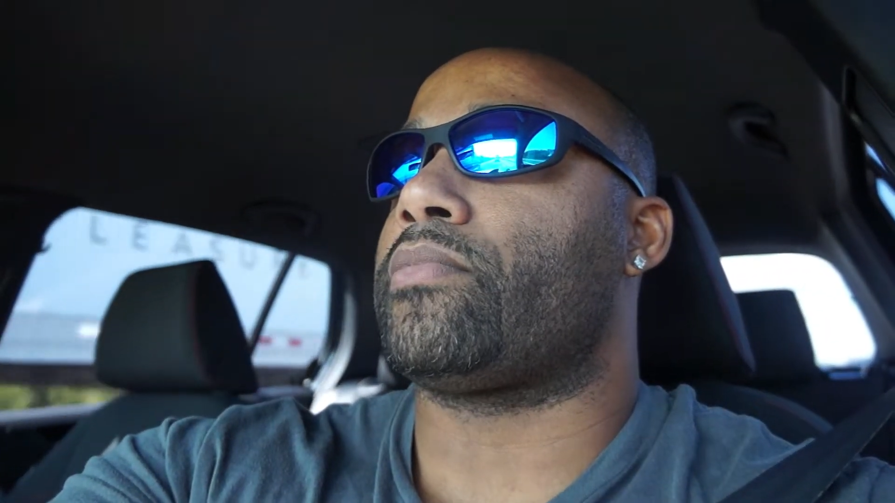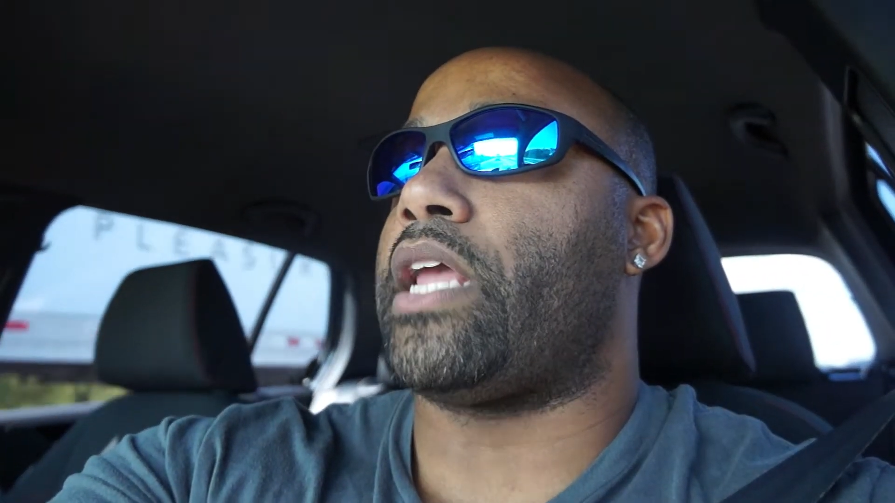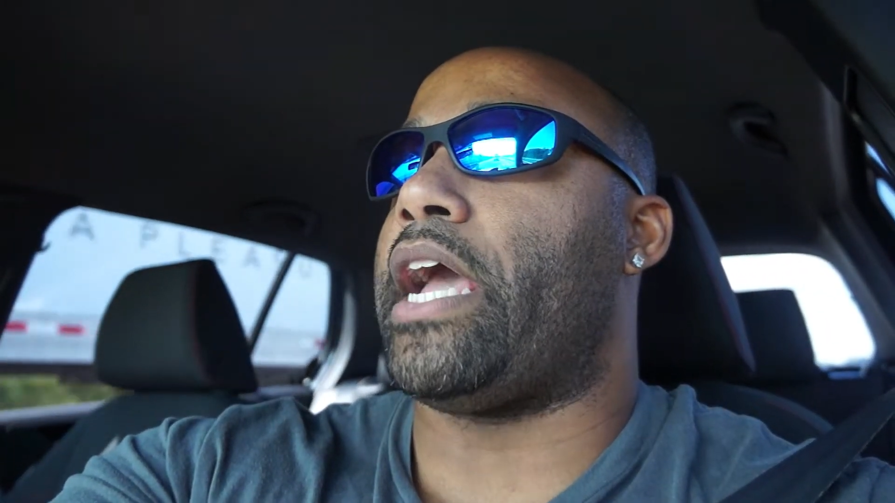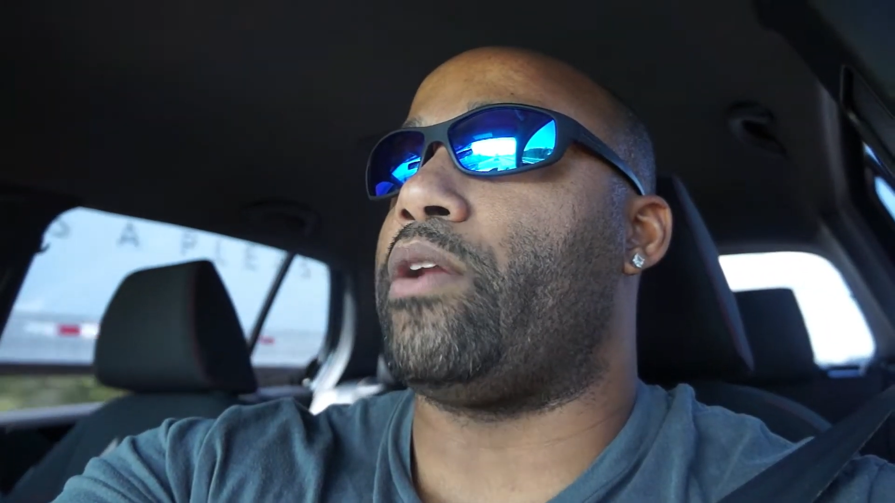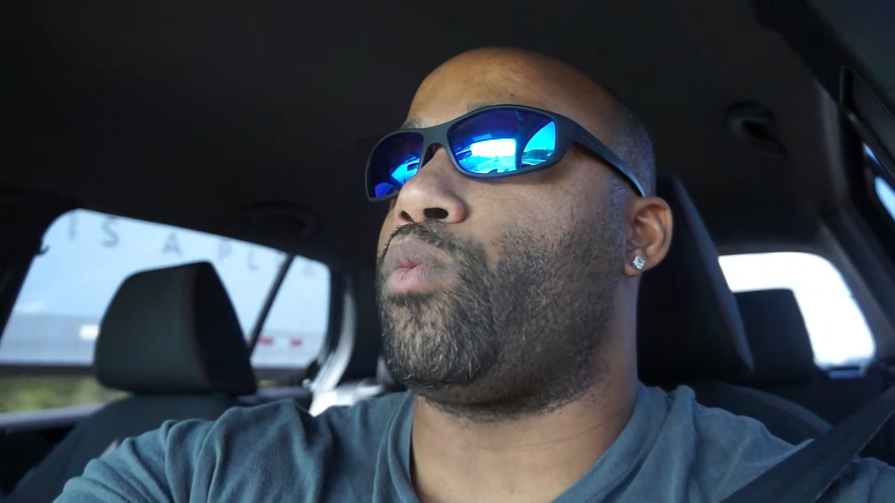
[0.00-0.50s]

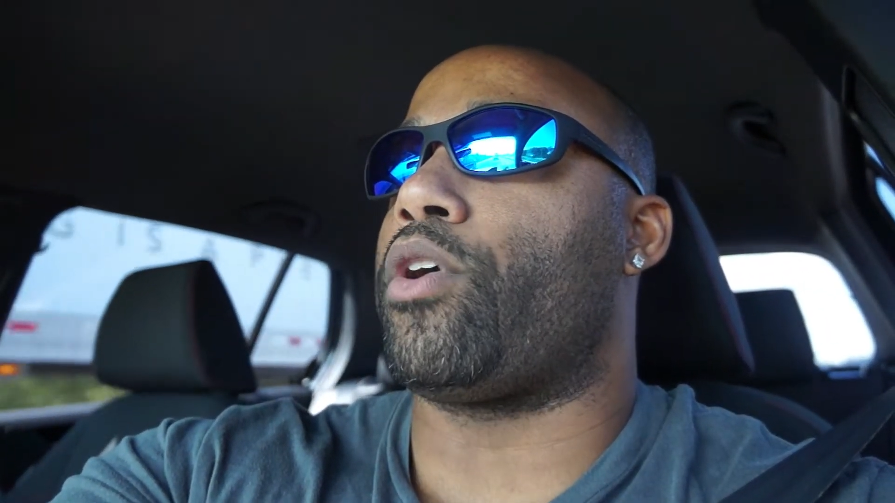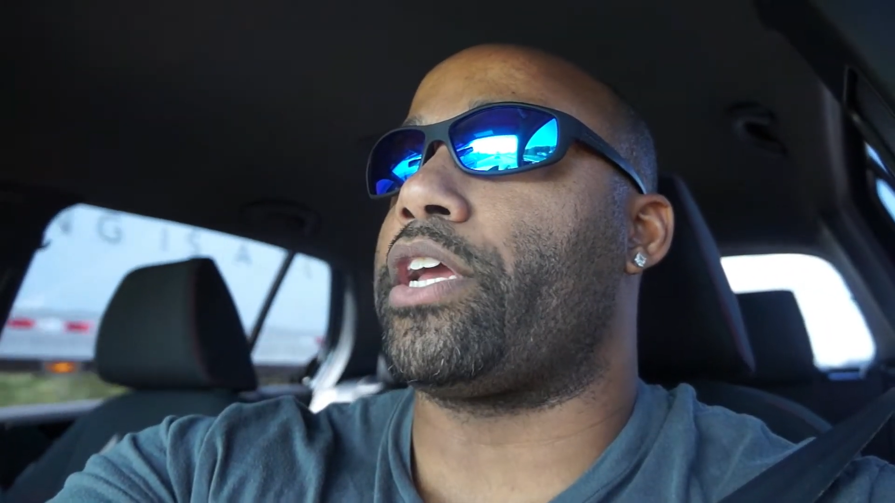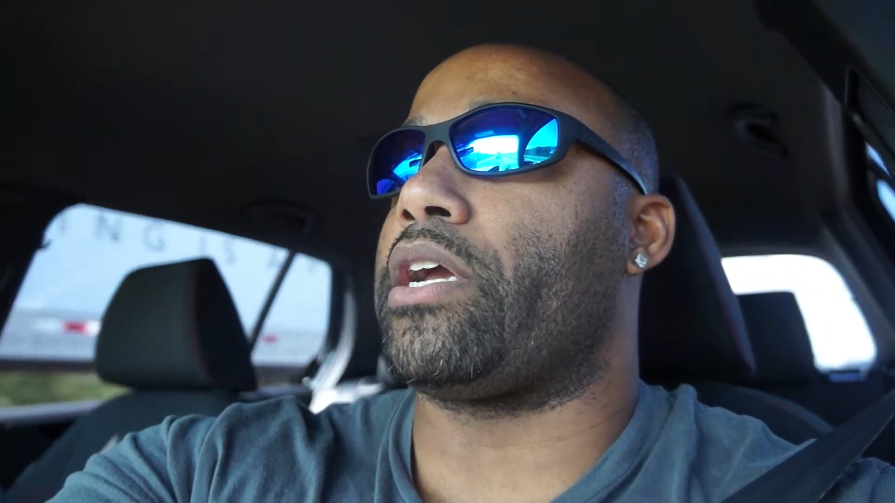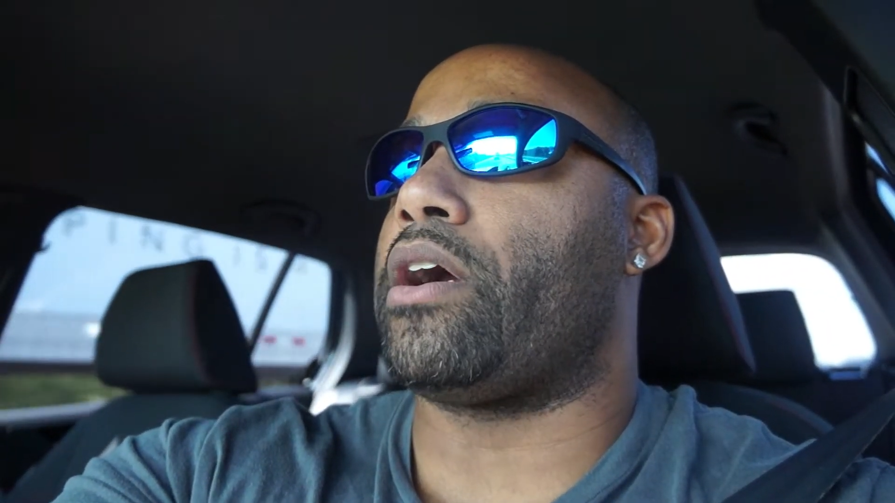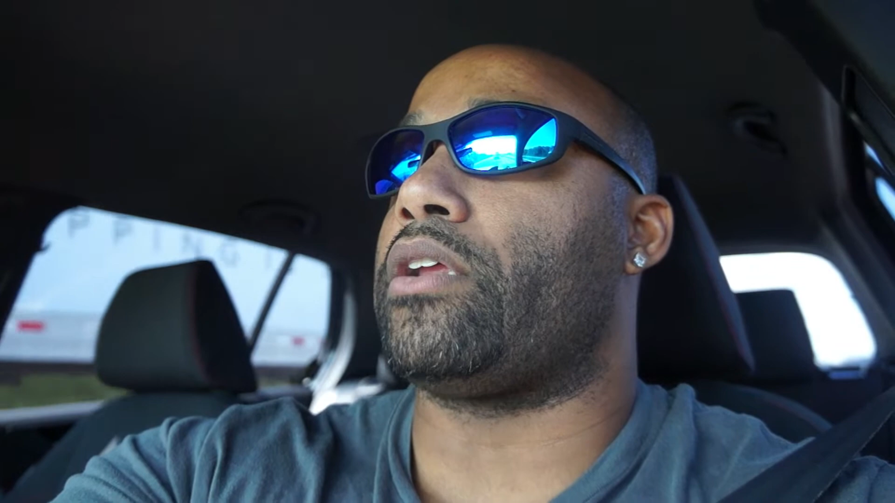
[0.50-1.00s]
and
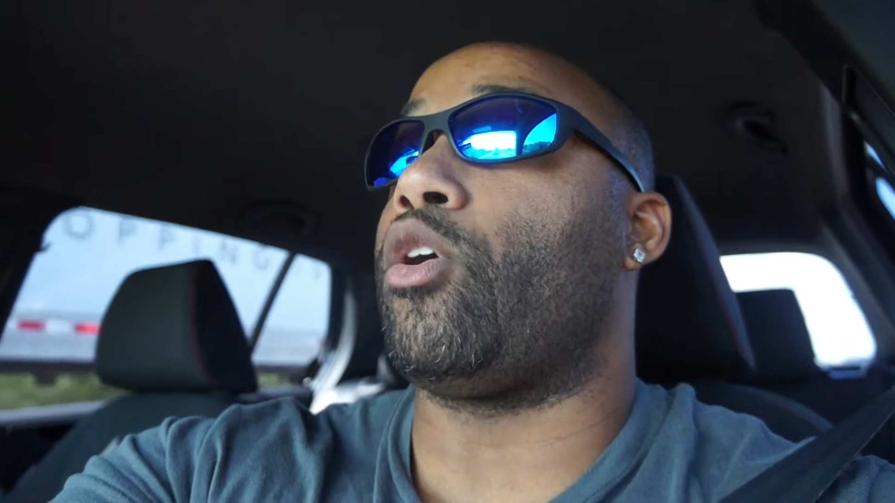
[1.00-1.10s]
working on it.